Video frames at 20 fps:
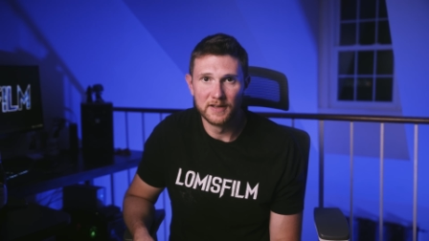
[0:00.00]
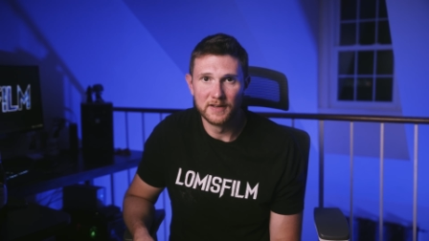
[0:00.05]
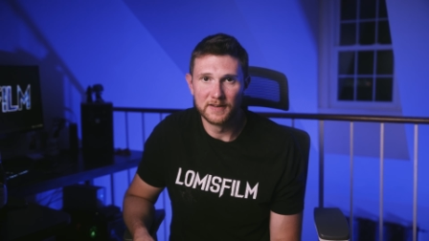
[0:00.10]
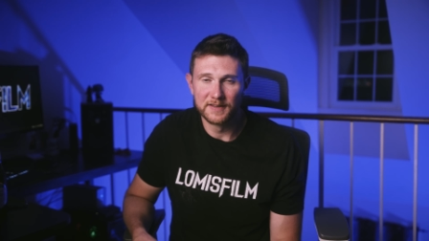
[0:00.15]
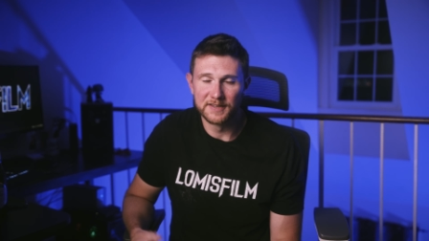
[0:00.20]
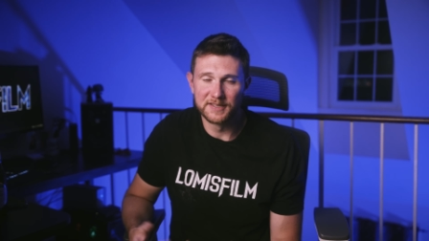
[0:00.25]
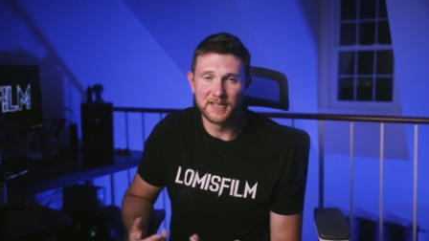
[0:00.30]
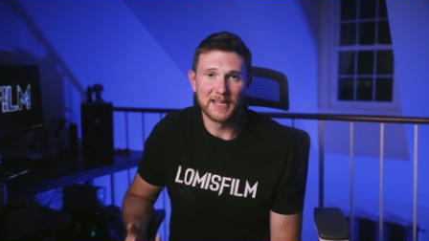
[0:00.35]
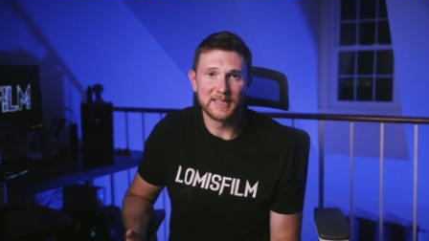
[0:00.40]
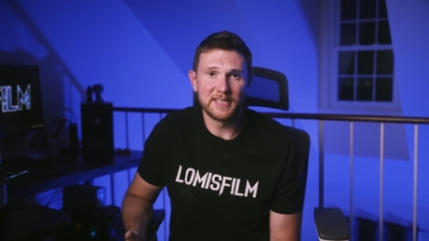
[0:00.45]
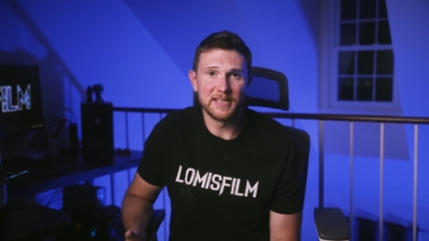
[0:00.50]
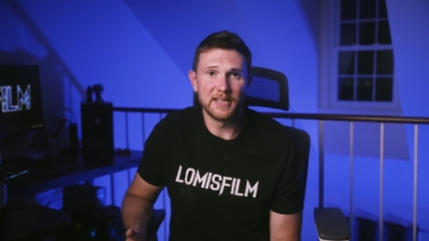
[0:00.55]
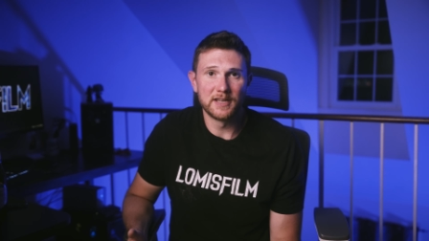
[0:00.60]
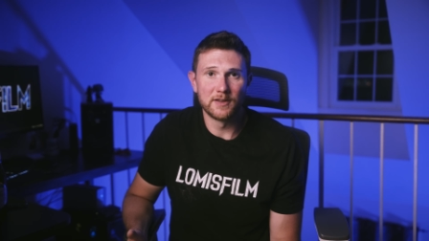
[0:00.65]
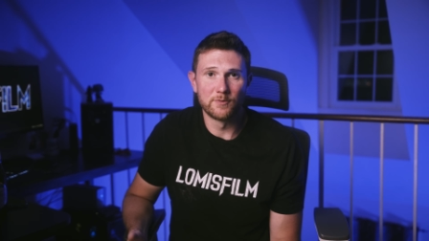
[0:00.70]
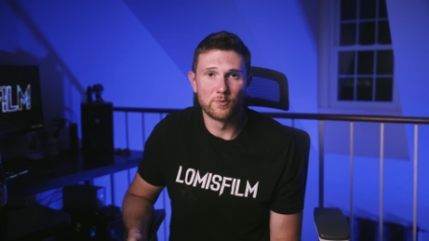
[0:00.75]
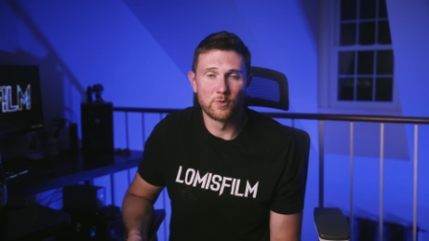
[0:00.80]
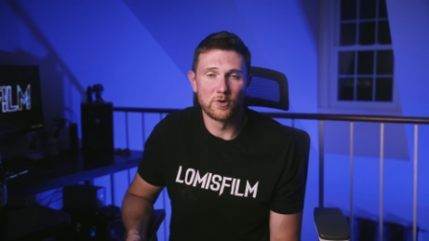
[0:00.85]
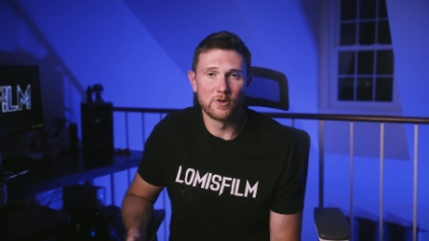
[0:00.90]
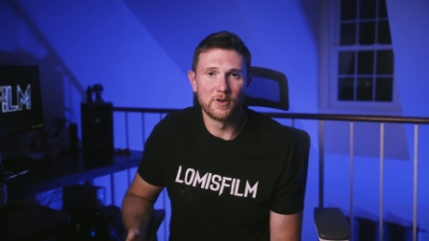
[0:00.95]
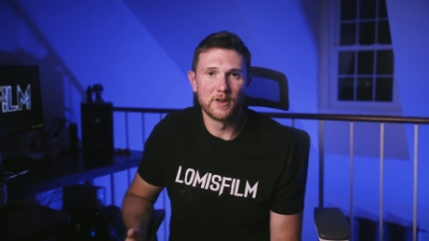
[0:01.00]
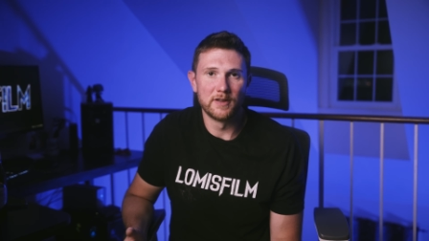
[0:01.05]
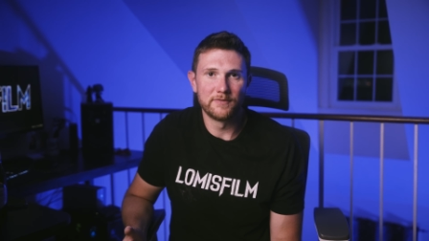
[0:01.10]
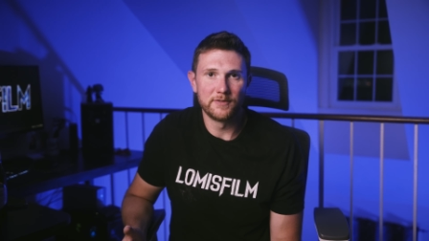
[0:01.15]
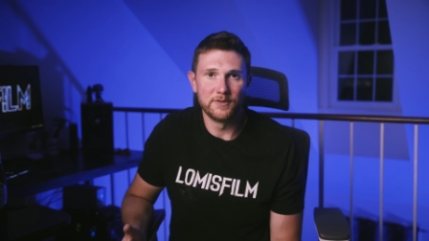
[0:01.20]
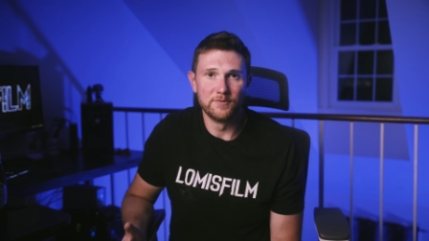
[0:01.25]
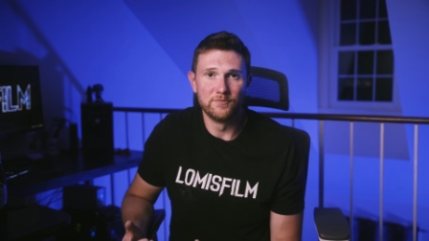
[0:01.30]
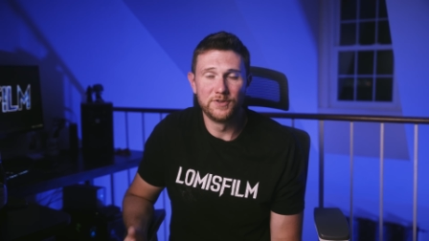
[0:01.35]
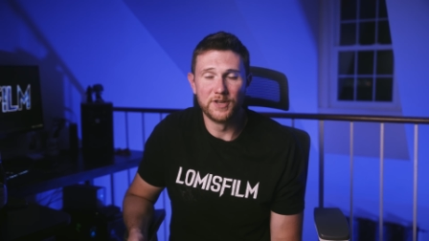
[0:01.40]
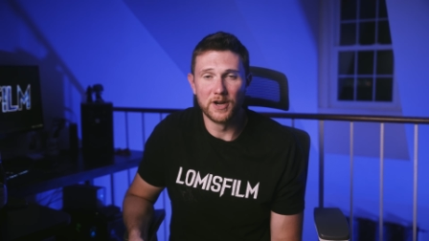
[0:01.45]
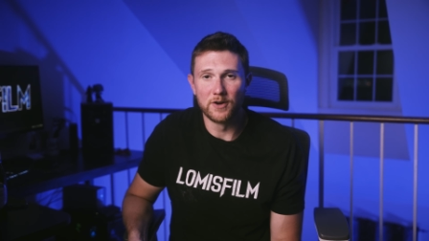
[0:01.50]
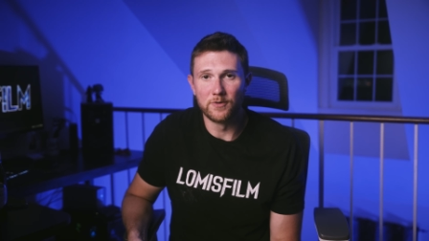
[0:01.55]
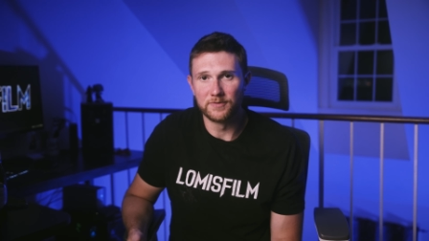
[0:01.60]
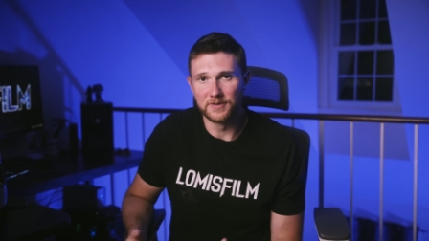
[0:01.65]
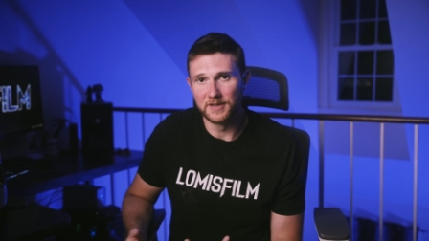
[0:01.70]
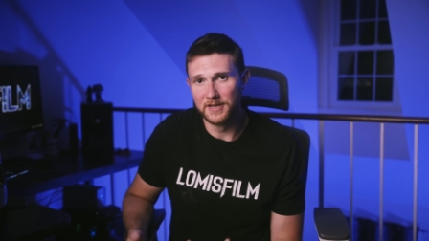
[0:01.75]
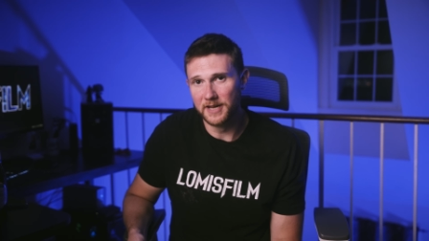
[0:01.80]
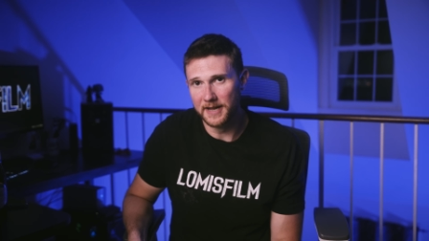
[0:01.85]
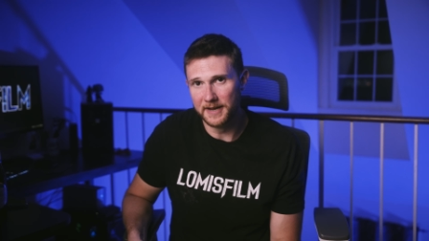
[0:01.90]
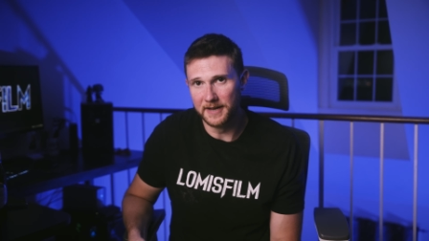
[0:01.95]
it's not the end of the world if you
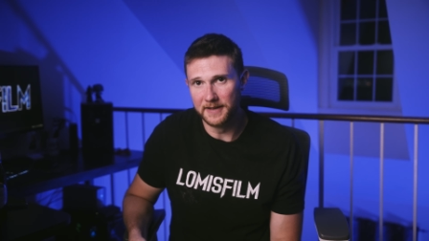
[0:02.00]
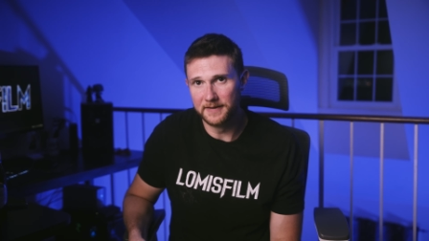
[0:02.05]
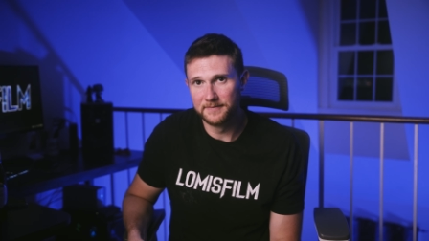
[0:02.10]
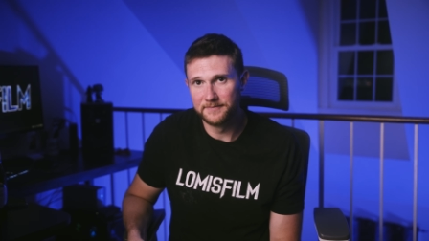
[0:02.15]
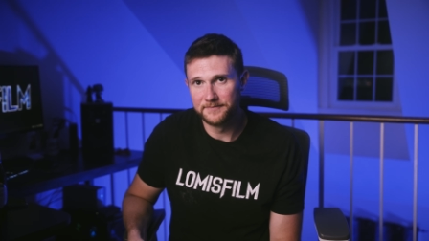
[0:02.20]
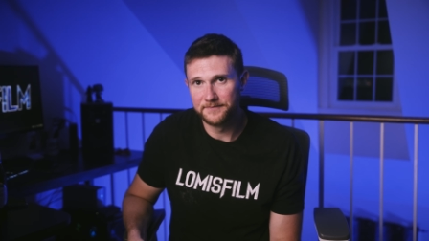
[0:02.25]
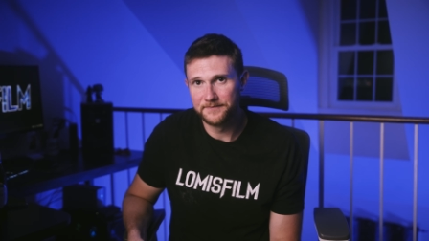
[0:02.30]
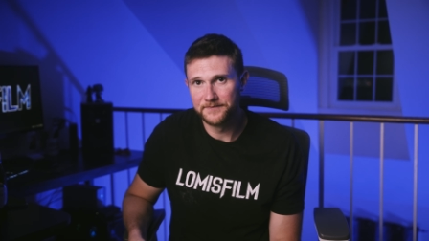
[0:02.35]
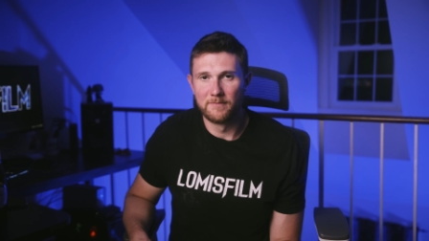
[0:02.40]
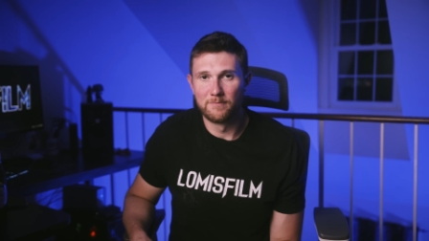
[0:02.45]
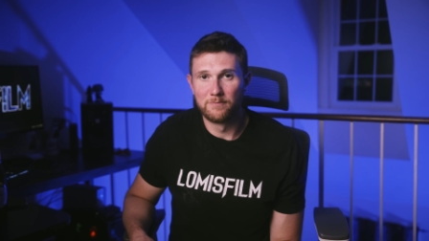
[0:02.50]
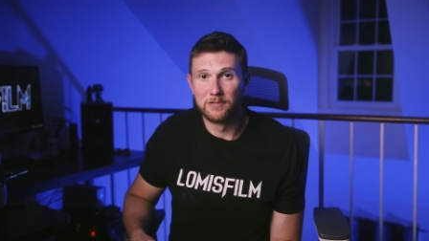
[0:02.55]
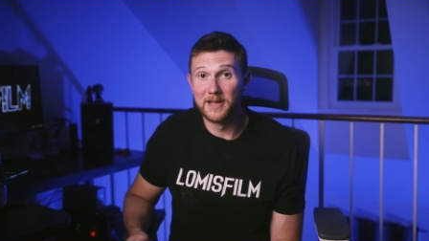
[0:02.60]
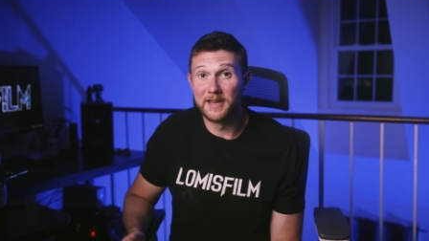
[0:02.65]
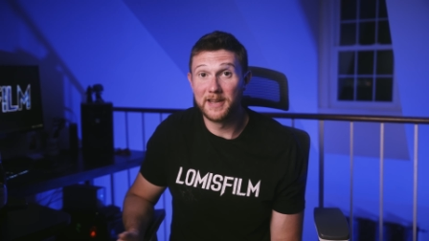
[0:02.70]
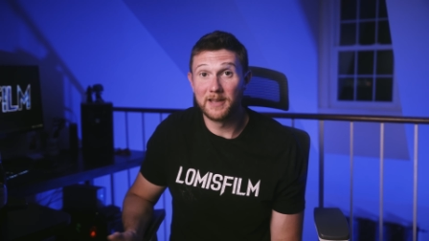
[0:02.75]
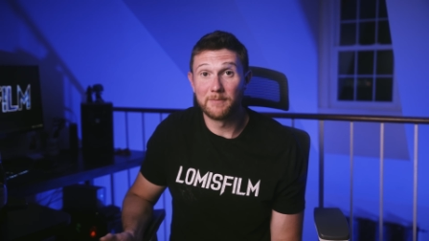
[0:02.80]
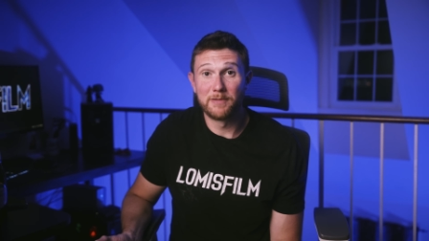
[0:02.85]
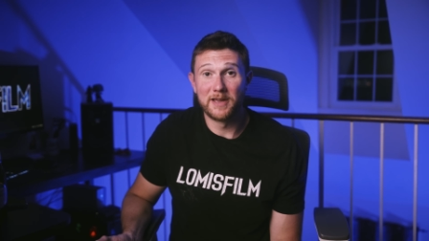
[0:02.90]
don't get it. Planning